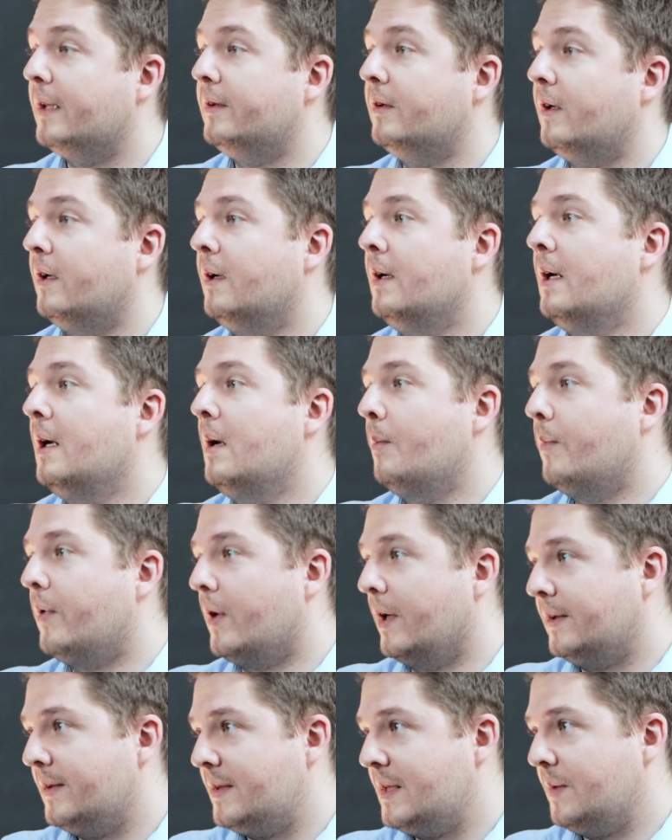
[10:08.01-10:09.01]
other
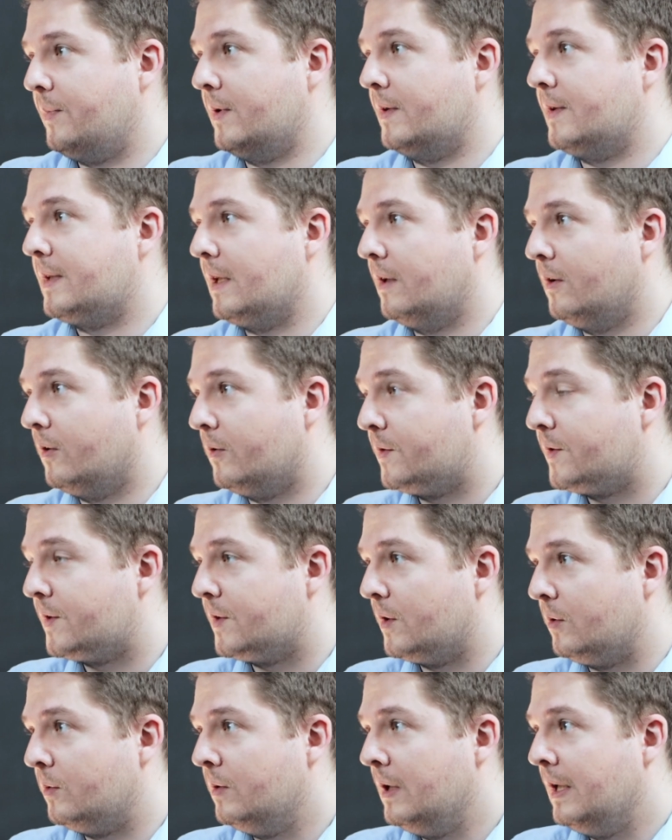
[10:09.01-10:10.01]
participants can
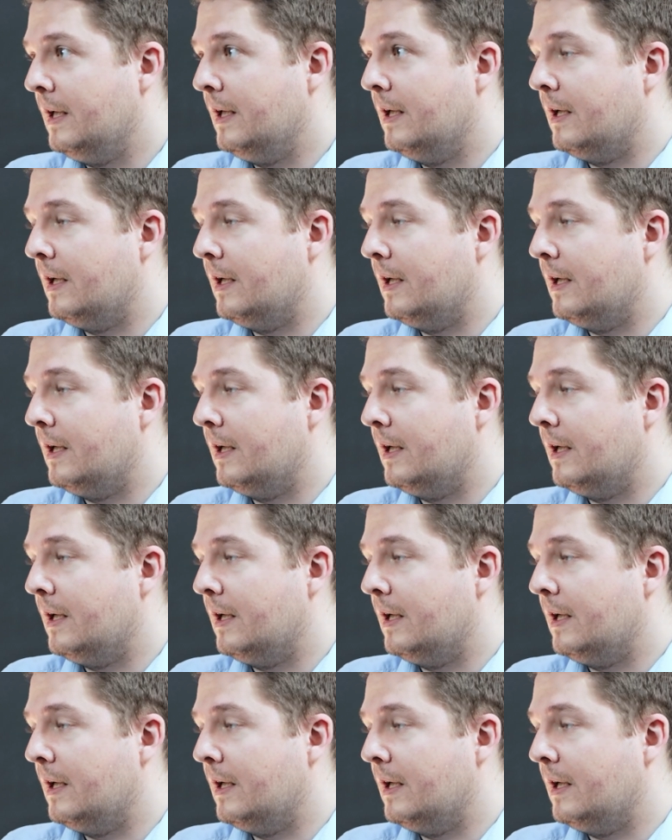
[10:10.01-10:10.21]
also